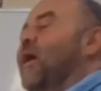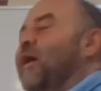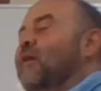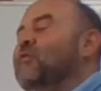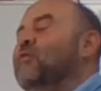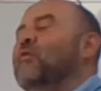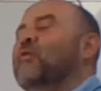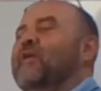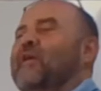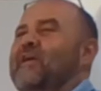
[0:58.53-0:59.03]

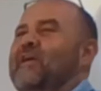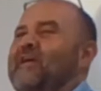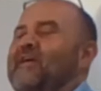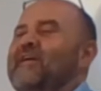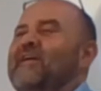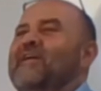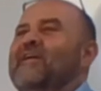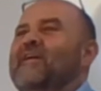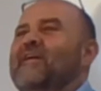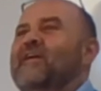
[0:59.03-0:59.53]
Look,
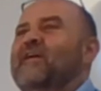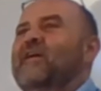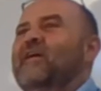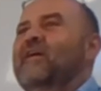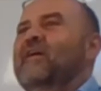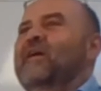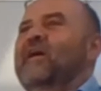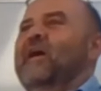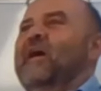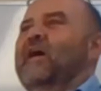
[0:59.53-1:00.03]

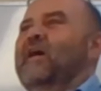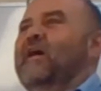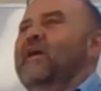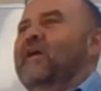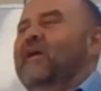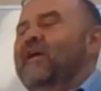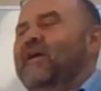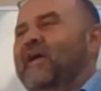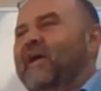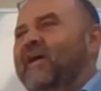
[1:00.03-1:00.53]

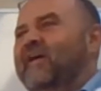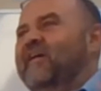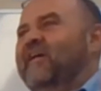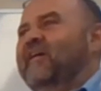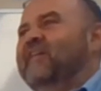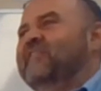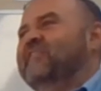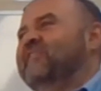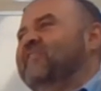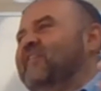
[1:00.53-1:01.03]

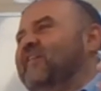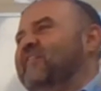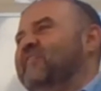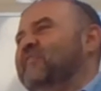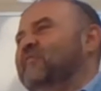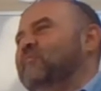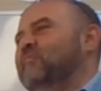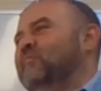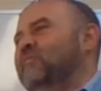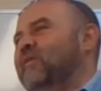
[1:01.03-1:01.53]
as
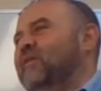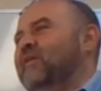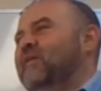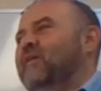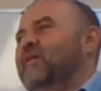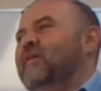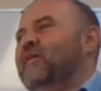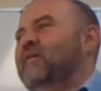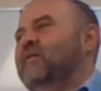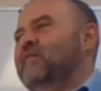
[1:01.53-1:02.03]

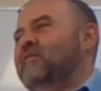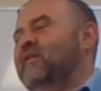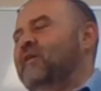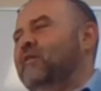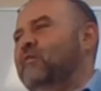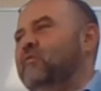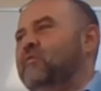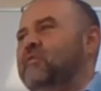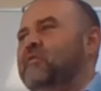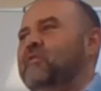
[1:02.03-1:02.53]
a
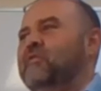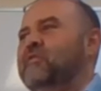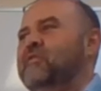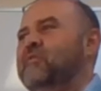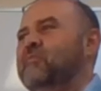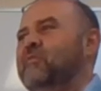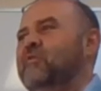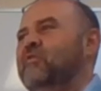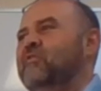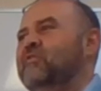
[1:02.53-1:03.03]

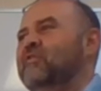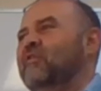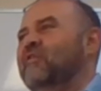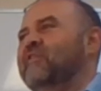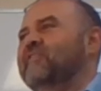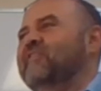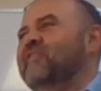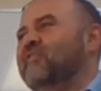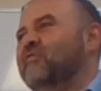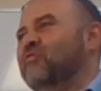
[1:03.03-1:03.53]
somebody who
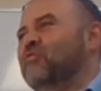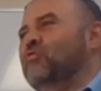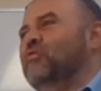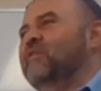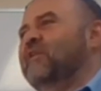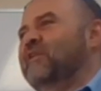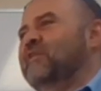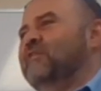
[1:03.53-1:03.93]
delights in cruel and